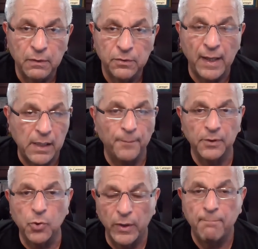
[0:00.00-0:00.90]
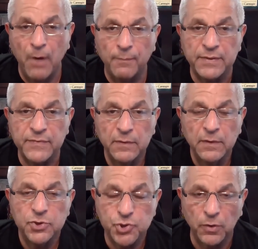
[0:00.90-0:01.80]
You got a couple of quick moments.
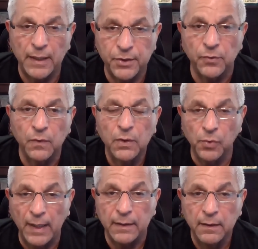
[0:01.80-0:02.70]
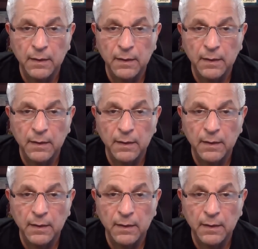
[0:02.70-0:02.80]
Sure, I do. Great.